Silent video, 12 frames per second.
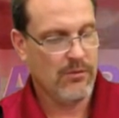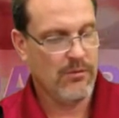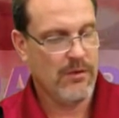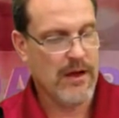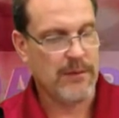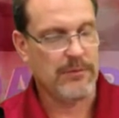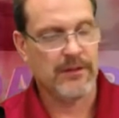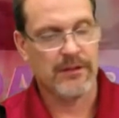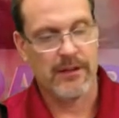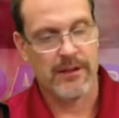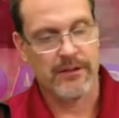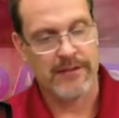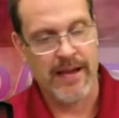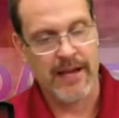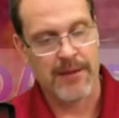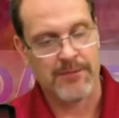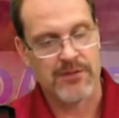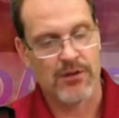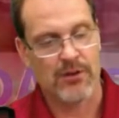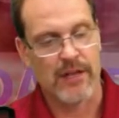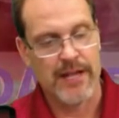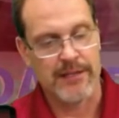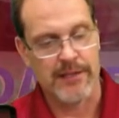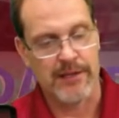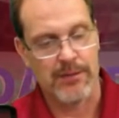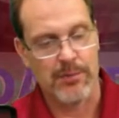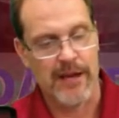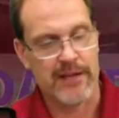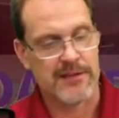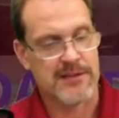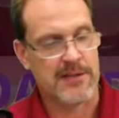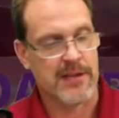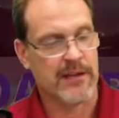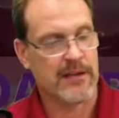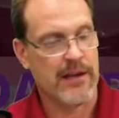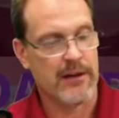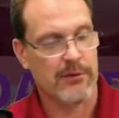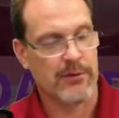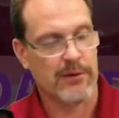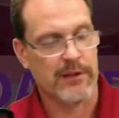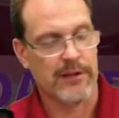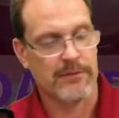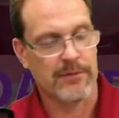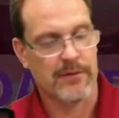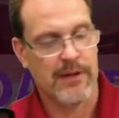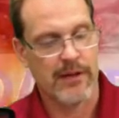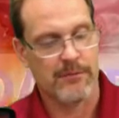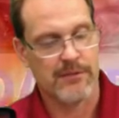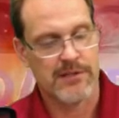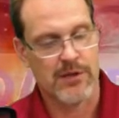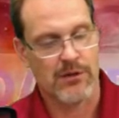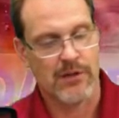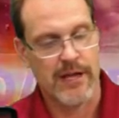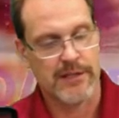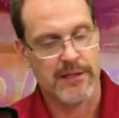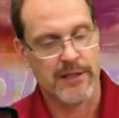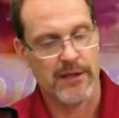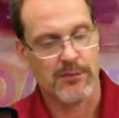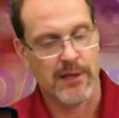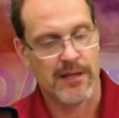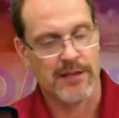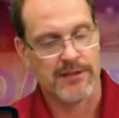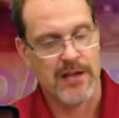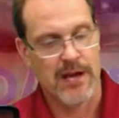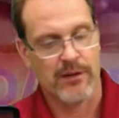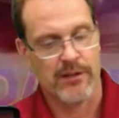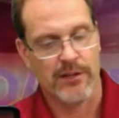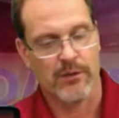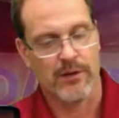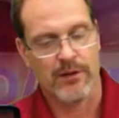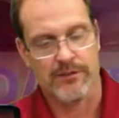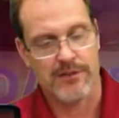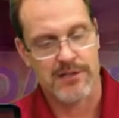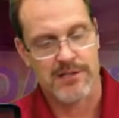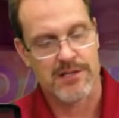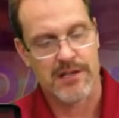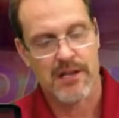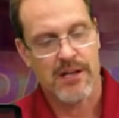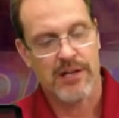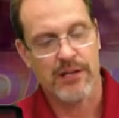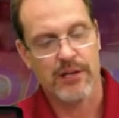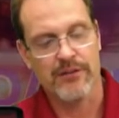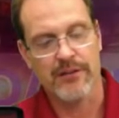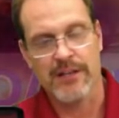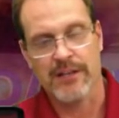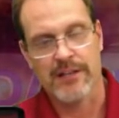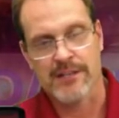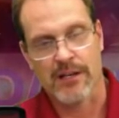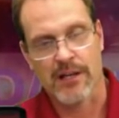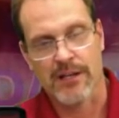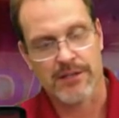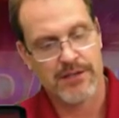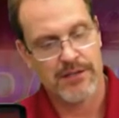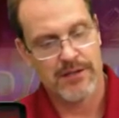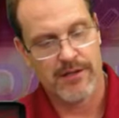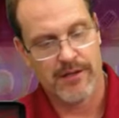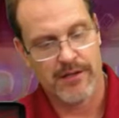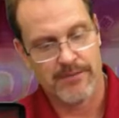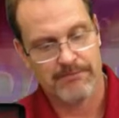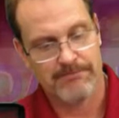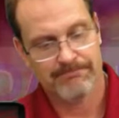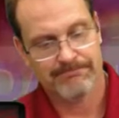I'm Dan. I'm so glad you didn't buy this thing. I really am. I'm so glad you didn't because you would have just you'd have eaten its lunch. Um,